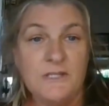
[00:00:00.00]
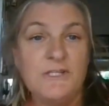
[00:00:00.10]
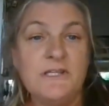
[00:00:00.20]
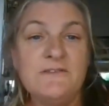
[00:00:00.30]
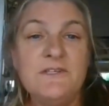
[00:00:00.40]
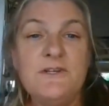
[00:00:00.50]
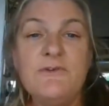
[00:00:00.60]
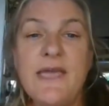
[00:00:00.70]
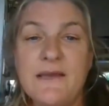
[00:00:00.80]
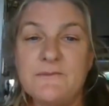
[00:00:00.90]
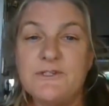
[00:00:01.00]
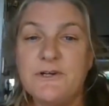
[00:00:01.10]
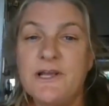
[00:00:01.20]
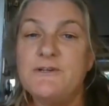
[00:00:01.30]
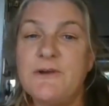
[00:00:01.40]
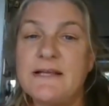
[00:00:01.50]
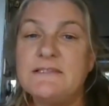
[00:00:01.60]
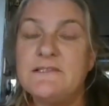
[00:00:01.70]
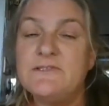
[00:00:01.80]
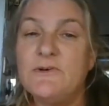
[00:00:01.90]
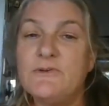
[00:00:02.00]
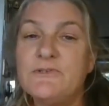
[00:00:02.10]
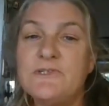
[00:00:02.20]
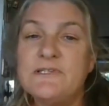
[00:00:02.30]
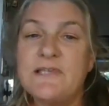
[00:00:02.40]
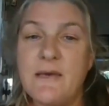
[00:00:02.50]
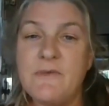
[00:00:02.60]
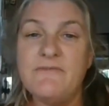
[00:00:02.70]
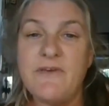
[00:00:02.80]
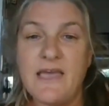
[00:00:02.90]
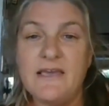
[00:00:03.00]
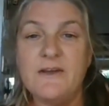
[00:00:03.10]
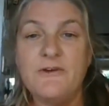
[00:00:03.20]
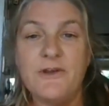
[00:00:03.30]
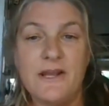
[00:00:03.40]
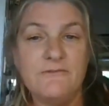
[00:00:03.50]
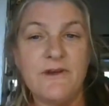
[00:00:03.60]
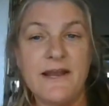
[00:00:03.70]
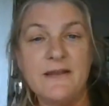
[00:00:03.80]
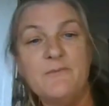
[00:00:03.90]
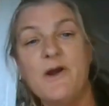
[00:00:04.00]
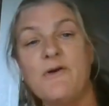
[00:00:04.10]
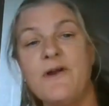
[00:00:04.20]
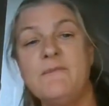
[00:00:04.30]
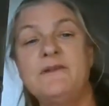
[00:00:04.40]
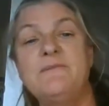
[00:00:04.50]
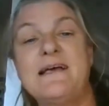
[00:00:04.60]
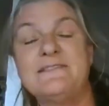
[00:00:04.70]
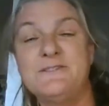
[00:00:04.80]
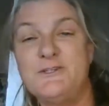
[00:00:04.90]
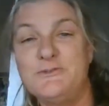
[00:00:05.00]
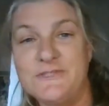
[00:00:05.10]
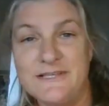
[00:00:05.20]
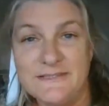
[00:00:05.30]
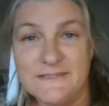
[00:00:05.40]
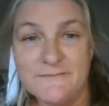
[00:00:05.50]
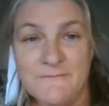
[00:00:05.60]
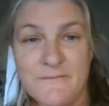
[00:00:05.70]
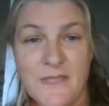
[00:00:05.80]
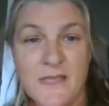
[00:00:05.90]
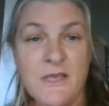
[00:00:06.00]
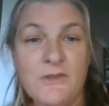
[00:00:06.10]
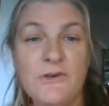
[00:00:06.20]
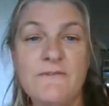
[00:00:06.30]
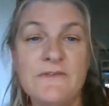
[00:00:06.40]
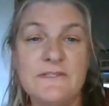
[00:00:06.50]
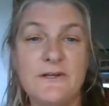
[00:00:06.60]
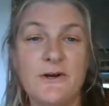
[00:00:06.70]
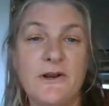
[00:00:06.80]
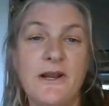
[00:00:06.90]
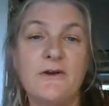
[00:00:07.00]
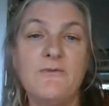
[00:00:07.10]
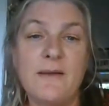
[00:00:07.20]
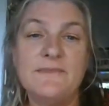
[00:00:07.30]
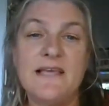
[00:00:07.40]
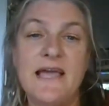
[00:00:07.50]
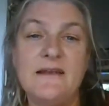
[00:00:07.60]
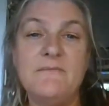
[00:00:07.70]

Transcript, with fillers: She lives in New Hampshire and directs the Solstice MFA and Creative Writing Program in Massachusetts. You can visit her at her website,